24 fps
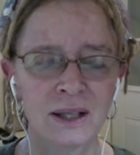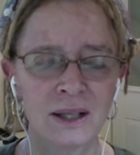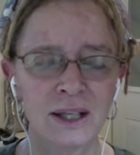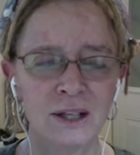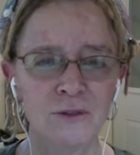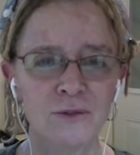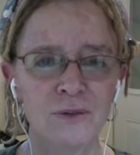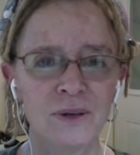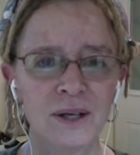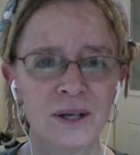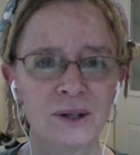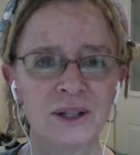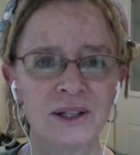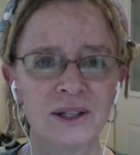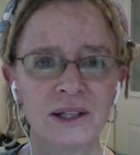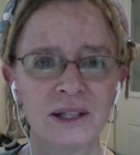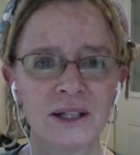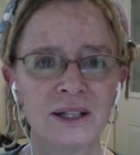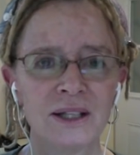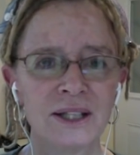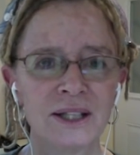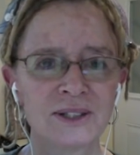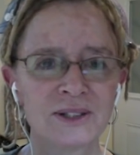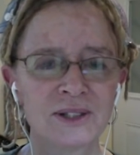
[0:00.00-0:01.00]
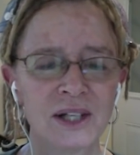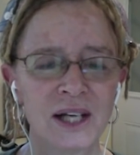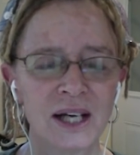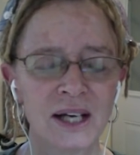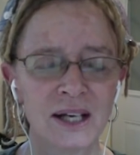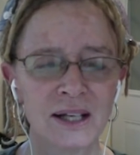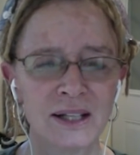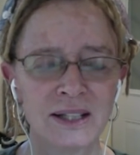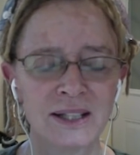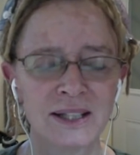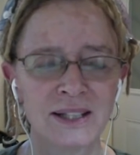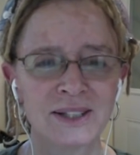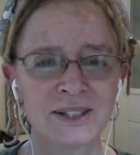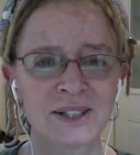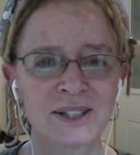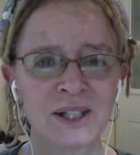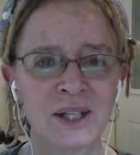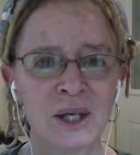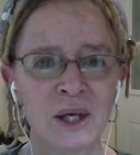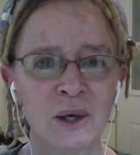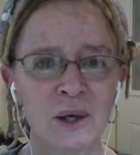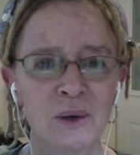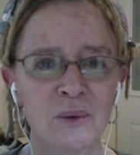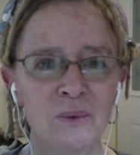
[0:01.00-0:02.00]
He found it in his 90s
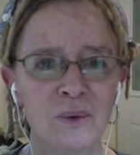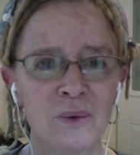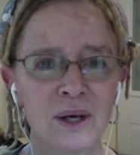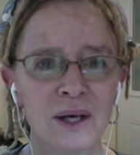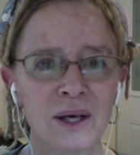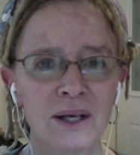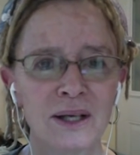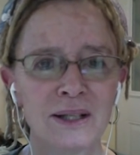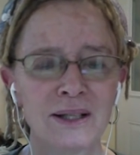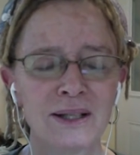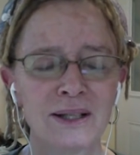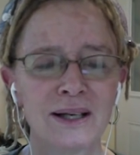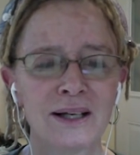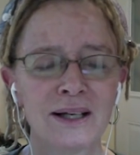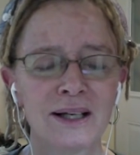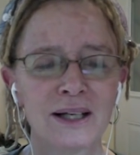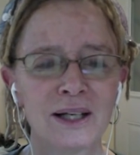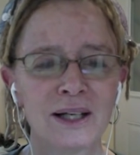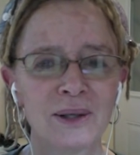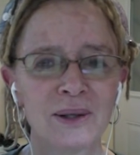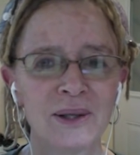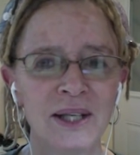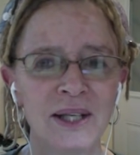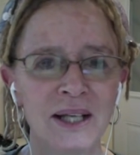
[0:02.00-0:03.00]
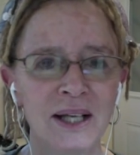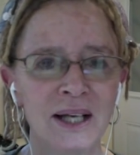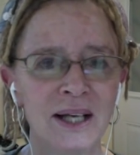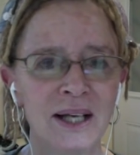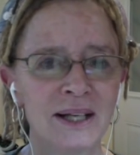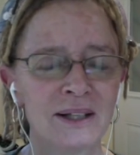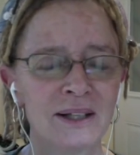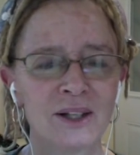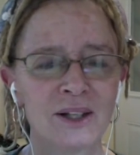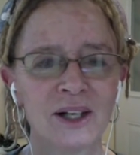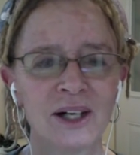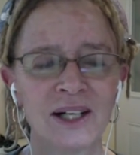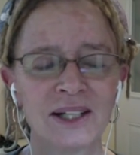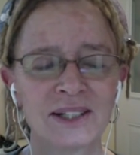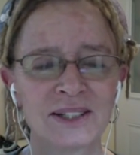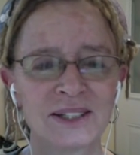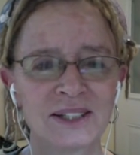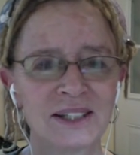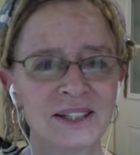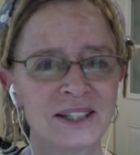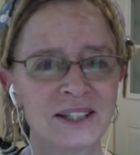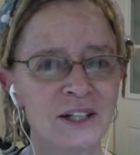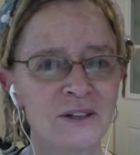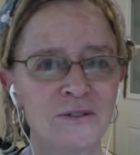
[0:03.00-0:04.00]
when uh, he had
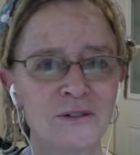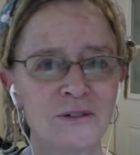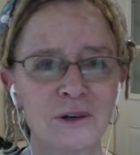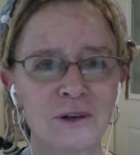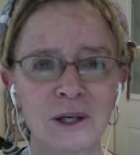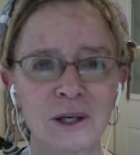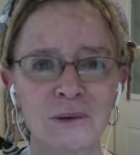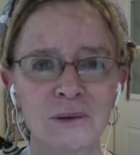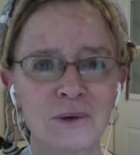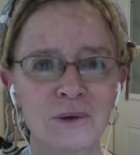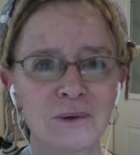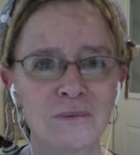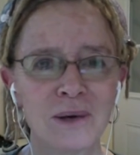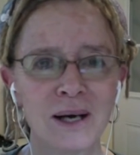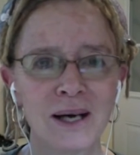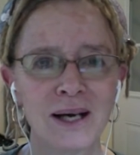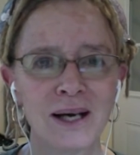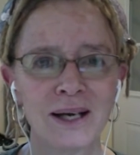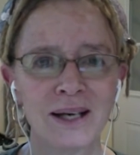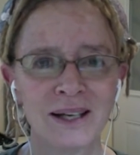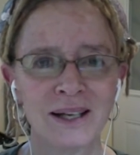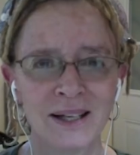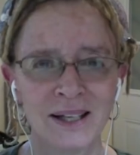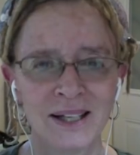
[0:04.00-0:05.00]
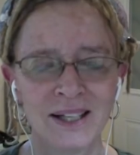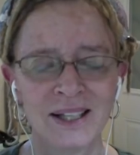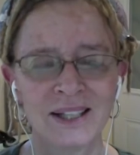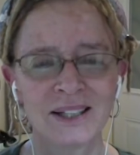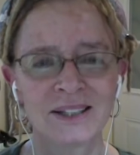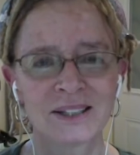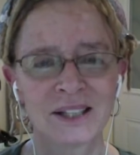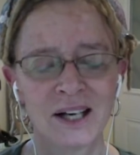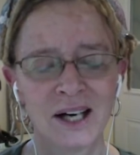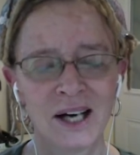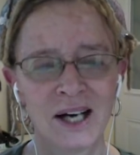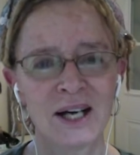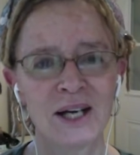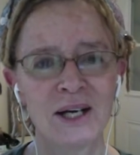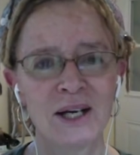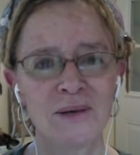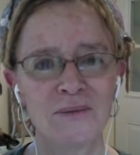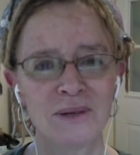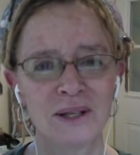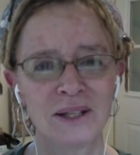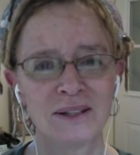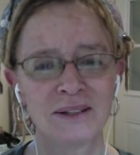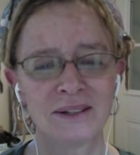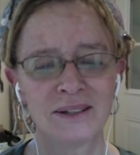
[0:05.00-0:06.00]
lost enough armor by
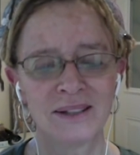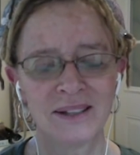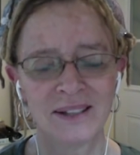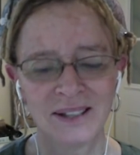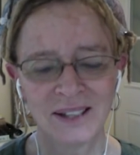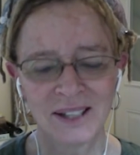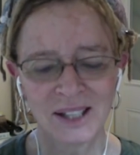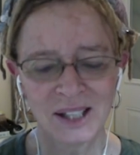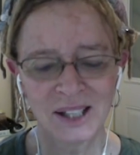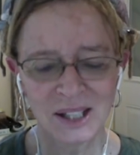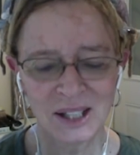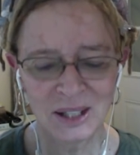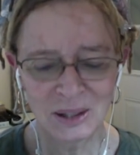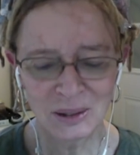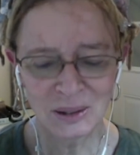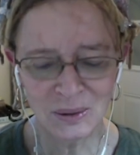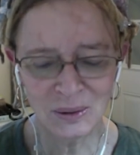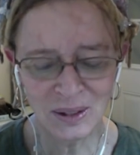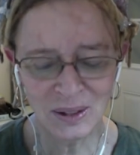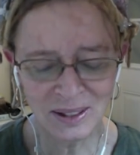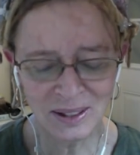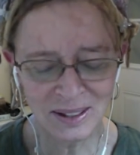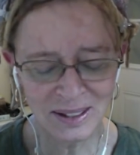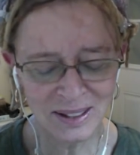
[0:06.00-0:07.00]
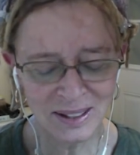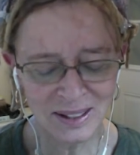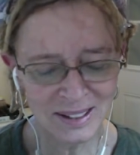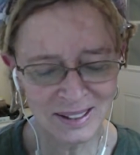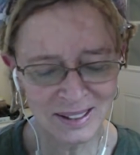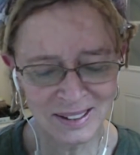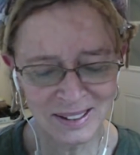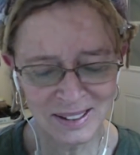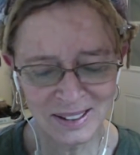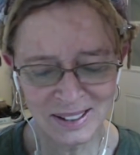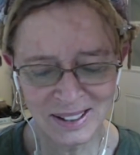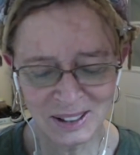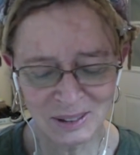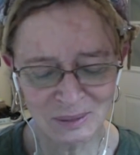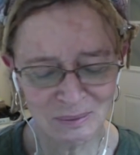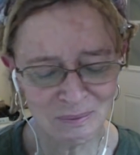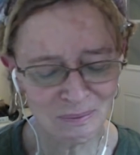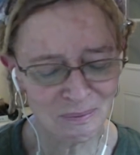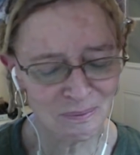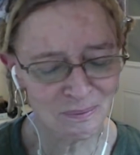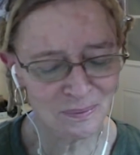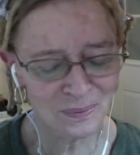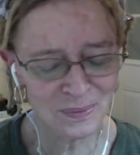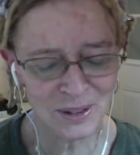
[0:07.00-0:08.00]
time and you hmm. know and and uh,
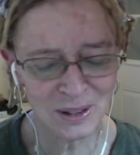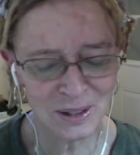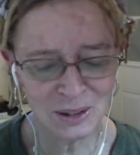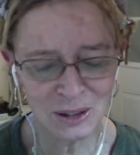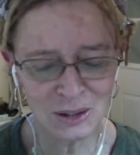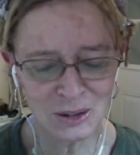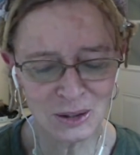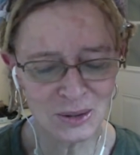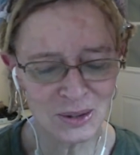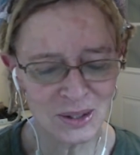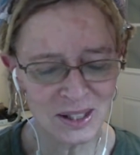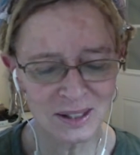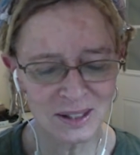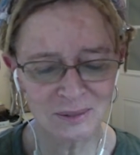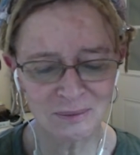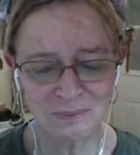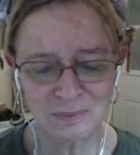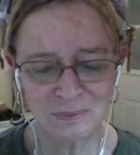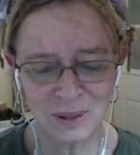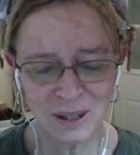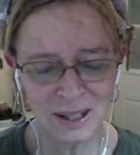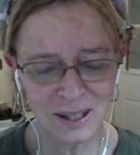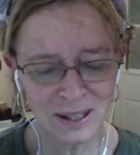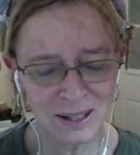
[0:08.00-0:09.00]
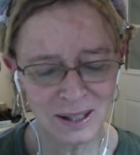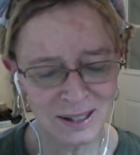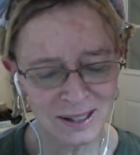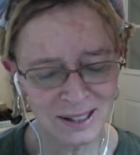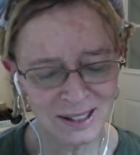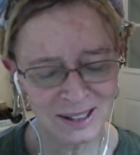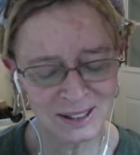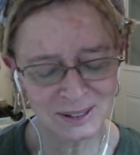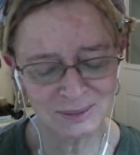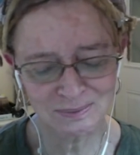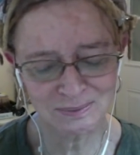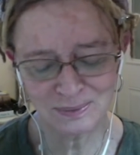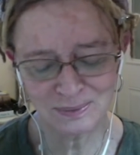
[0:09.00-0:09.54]
losing uh,